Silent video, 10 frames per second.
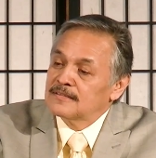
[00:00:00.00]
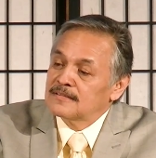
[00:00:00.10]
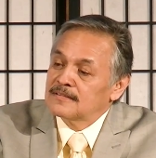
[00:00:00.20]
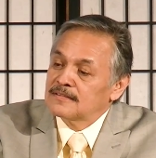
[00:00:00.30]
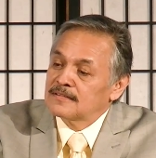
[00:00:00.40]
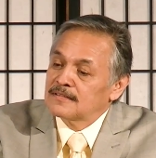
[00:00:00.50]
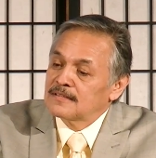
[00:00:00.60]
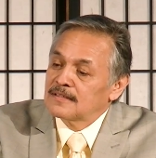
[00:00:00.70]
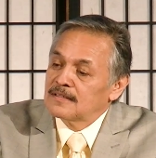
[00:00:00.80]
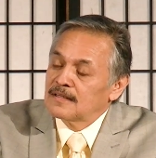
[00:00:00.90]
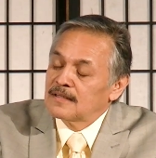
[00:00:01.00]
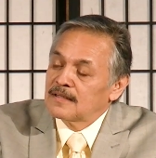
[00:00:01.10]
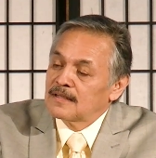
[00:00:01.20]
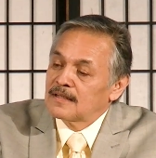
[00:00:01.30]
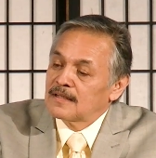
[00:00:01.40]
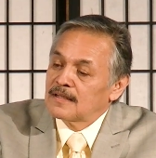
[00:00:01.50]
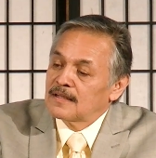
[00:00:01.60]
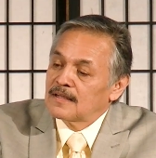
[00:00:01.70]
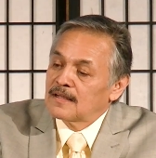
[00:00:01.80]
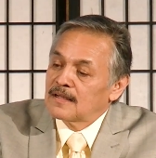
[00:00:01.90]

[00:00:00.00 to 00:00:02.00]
Nobody speaks.